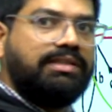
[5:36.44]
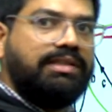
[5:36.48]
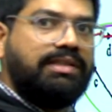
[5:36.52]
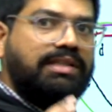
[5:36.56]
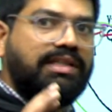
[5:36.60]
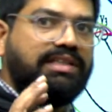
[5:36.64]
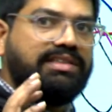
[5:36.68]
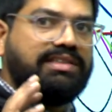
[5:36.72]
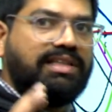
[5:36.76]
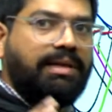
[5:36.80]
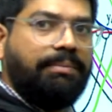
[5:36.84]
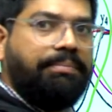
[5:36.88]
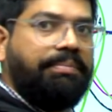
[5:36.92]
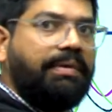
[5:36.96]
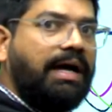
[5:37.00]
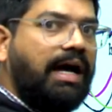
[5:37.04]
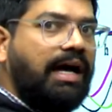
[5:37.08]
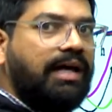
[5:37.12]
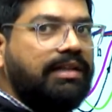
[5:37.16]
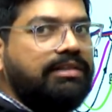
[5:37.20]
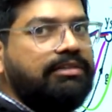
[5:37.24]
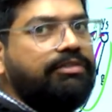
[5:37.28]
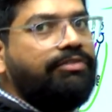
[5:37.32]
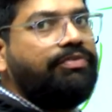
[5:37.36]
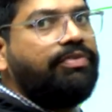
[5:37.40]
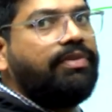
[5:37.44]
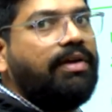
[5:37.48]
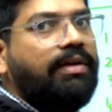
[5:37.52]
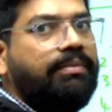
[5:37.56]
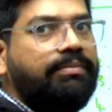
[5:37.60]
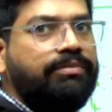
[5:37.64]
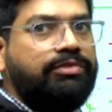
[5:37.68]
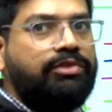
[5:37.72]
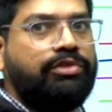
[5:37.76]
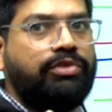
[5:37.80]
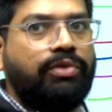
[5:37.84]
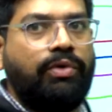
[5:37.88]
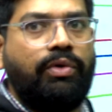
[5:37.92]
it is a path
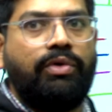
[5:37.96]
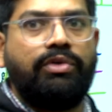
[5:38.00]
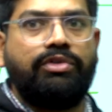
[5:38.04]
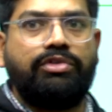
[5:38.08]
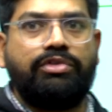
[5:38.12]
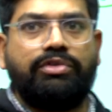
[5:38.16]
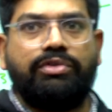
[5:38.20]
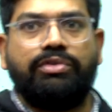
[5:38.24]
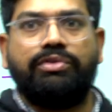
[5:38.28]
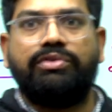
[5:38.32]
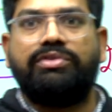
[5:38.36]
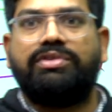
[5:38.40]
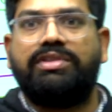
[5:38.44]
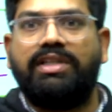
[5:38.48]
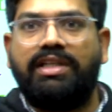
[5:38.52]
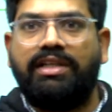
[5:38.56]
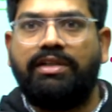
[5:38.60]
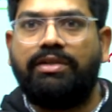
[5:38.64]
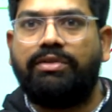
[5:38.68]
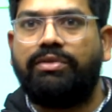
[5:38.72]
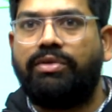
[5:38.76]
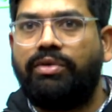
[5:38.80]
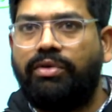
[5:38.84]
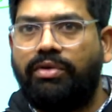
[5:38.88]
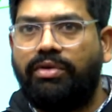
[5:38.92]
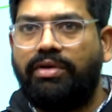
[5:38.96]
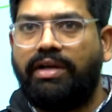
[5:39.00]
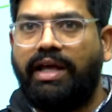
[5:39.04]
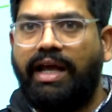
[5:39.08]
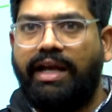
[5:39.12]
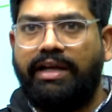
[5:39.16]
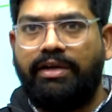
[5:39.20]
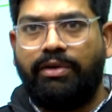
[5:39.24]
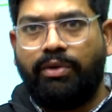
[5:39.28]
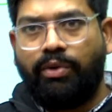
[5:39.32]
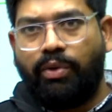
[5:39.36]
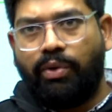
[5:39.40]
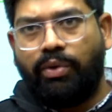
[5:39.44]
from source to sync node,
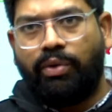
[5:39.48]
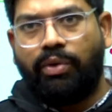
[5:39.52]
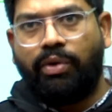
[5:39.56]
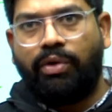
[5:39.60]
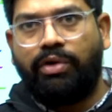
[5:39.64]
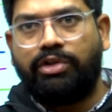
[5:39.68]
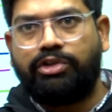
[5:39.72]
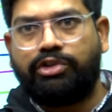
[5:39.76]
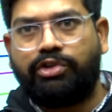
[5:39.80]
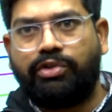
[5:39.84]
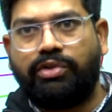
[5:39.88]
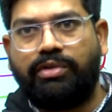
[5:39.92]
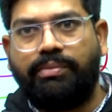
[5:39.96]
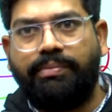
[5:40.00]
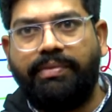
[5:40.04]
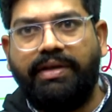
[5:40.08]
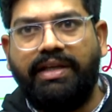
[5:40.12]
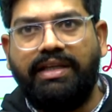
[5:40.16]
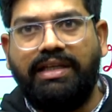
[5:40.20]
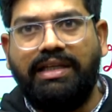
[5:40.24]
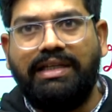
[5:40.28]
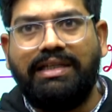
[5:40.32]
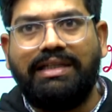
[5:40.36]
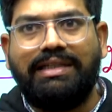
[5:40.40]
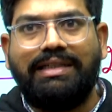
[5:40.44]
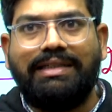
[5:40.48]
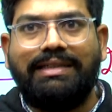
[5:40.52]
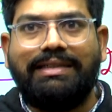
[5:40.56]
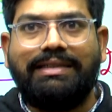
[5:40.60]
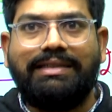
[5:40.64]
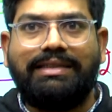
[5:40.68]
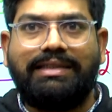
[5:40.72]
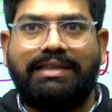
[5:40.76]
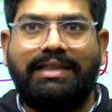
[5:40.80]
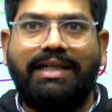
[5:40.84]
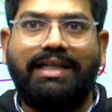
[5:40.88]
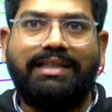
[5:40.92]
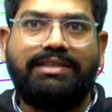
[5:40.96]
and no node should be
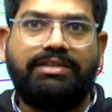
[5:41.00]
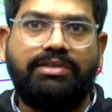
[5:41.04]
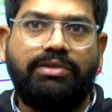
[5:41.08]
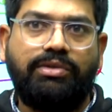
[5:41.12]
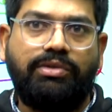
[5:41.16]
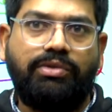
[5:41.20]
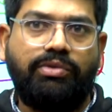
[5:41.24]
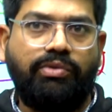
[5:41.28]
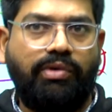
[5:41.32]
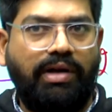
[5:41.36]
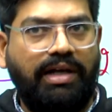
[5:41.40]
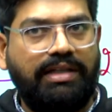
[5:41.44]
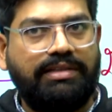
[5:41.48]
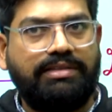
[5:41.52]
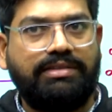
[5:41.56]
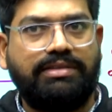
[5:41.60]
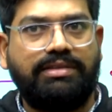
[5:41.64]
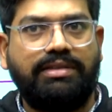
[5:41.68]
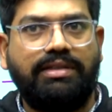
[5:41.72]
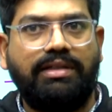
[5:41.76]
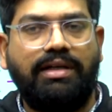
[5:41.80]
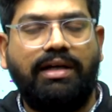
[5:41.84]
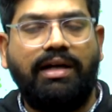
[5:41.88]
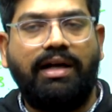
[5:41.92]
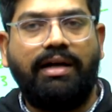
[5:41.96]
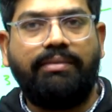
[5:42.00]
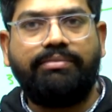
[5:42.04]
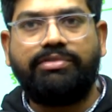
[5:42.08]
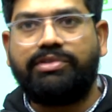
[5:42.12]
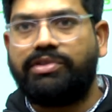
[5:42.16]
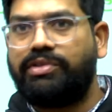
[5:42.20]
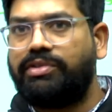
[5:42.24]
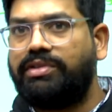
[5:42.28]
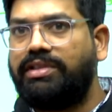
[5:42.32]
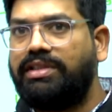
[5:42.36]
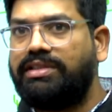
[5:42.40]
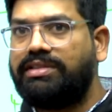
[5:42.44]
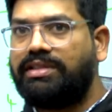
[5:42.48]
traced twice.
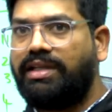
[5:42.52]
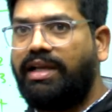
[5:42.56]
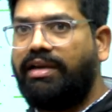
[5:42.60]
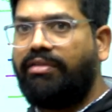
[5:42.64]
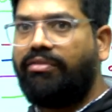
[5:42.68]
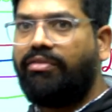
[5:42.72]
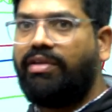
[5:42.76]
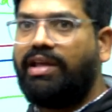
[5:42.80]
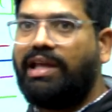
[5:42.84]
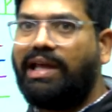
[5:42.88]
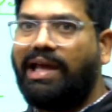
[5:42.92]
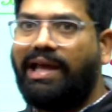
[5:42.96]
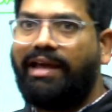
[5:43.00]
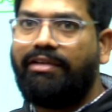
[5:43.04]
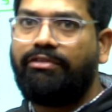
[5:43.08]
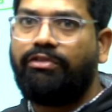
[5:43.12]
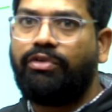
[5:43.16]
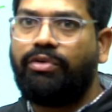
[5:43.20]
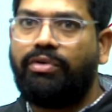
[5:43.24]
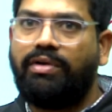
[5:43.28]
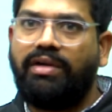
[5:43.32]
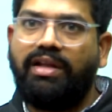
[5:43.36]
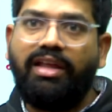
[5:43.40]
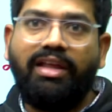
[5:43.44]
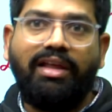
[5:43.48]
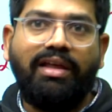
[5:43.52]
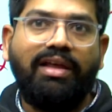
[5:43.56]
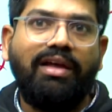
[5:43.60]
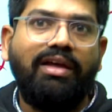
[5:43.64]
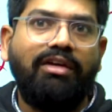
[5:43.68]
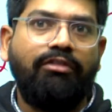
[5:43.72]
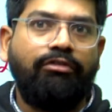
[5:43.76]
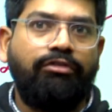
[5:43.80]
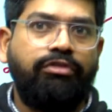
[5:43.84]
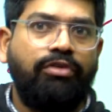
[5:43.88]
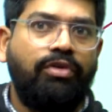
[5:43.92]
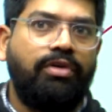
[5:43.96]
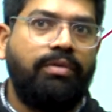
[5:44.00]
Observe this, and we have only
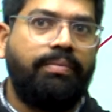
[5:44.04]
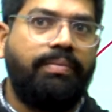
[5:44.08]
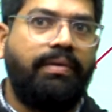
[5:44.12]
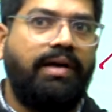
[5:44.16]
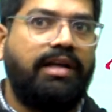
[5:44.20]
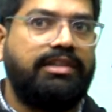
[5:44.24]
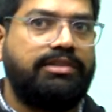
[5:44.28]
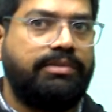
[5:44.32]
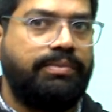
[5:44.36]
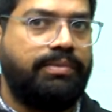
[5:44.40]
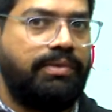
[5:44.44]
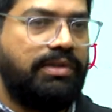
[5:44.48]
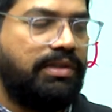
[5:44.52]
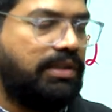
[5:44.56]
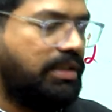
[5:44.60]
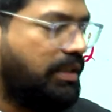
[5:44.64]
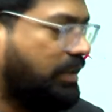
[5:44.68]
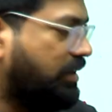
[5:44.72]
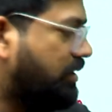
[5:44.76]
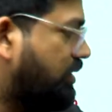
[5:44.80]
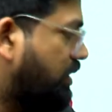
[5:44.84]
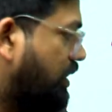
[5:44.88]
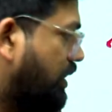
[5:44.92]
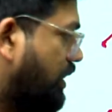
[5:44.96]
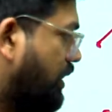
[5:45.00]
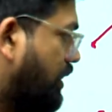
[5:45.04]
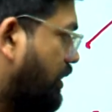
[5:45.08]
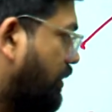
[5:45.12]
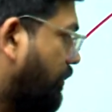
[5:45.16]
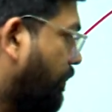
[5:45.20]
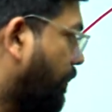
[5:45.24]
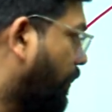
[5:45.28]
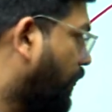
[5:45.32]
four possibilities here.